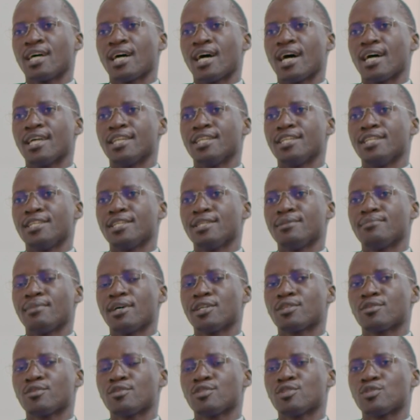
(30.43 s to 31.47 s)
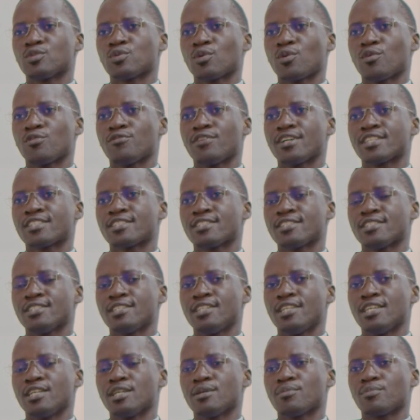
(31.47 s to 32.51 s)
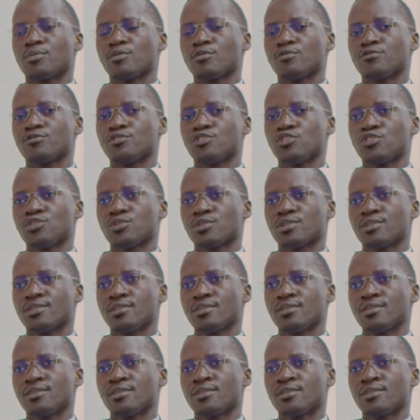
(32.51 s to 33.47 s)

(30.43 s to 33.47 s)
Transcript: and my role is to oversee the provision